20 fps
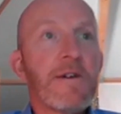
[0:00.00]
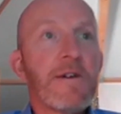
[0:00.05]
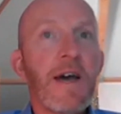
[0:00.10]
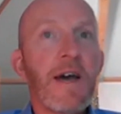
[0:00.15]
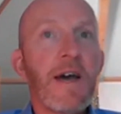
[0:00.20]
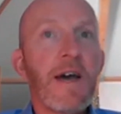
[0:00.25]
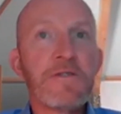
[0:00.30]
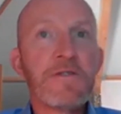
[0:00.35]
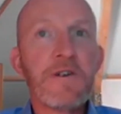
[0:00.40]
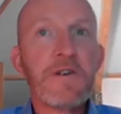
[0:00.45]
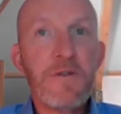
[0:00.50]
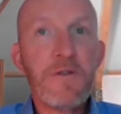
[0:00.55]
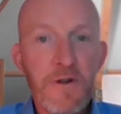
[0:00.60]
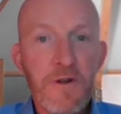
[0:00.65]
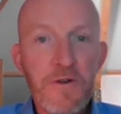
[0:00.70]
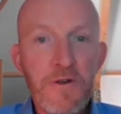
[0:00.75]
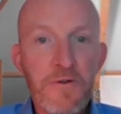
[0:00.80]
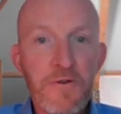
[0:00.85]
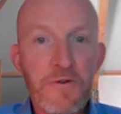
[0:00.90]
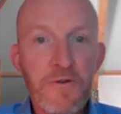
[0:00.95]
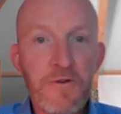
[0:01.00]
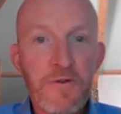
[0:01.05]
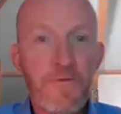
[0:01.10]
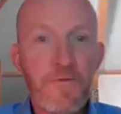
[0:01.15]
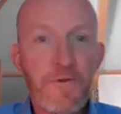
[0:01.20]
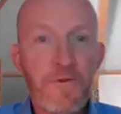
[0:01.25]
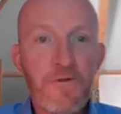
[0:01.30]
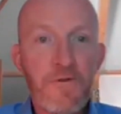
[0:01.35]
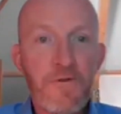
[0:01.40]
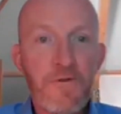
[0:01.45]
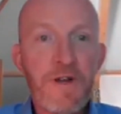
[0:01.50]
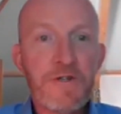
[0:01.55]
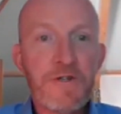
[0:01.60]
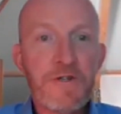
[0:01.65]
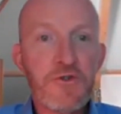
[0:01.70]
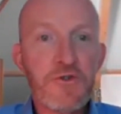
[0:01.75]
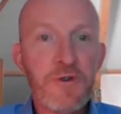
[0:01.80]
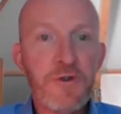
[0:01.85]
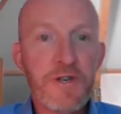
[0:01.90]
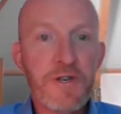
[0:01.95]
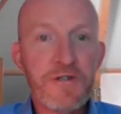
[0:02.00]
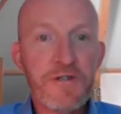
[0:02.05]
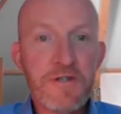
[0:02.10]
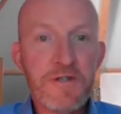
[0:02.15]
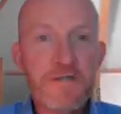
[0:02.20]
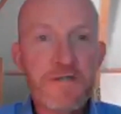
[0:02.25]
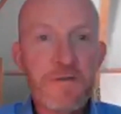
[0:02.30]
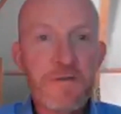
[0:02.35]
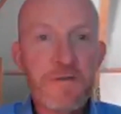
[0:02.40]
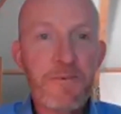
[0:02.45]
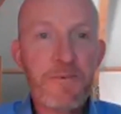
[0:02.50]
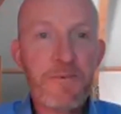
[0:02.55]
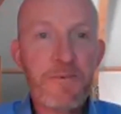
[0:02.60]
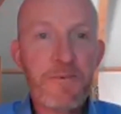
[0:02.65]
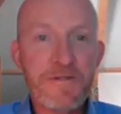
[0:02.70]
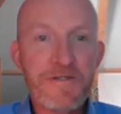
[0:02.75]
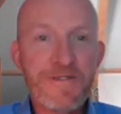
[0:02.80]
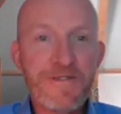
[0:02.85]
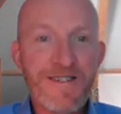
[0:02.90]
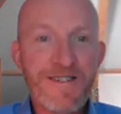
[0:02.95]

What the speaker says: and I'll look for your registration at some point.